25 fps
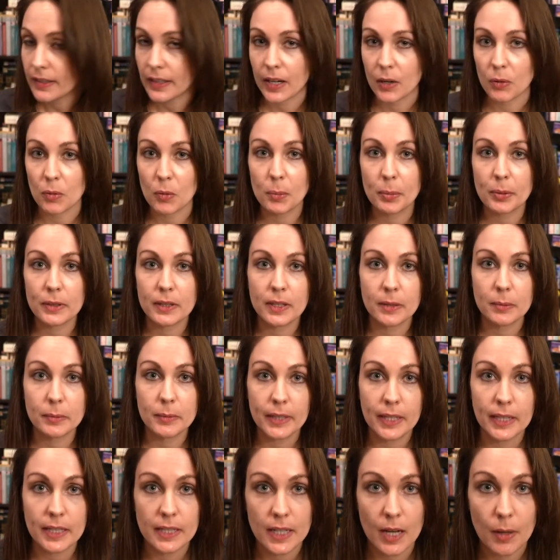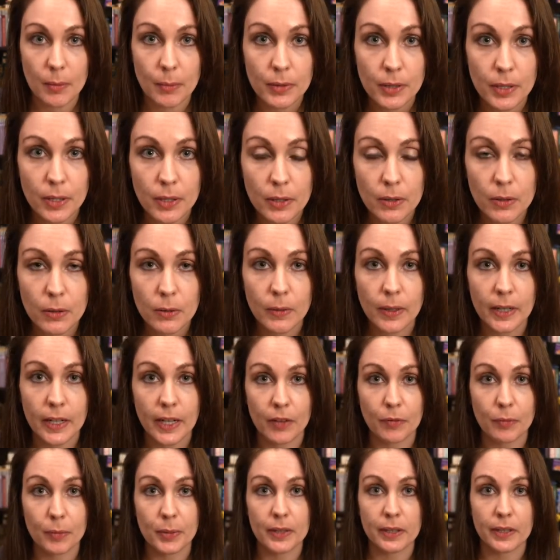and I will put them linked down below, and
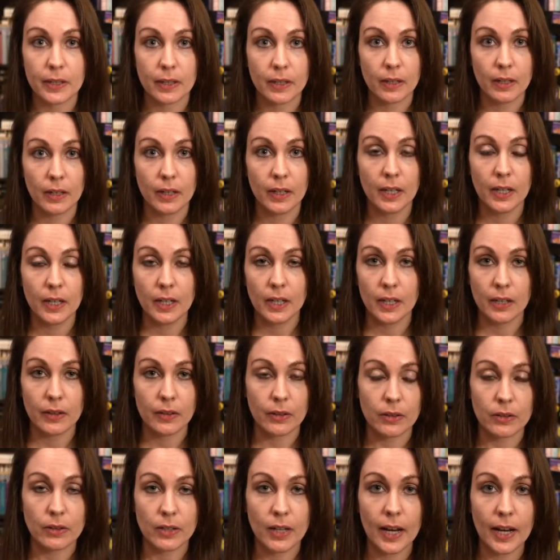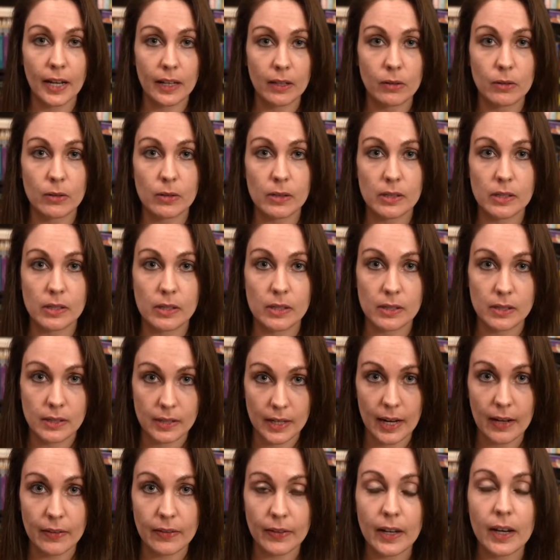I put their titles
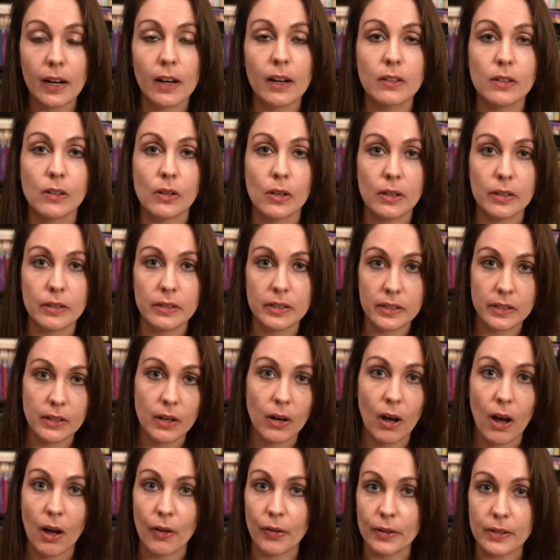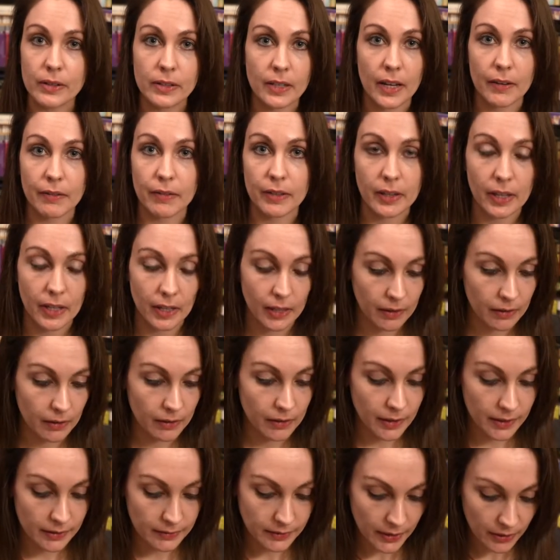down there along with the authors, everything,
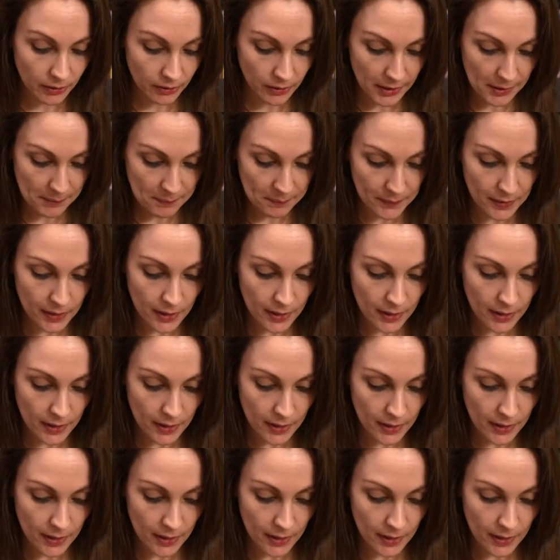etc.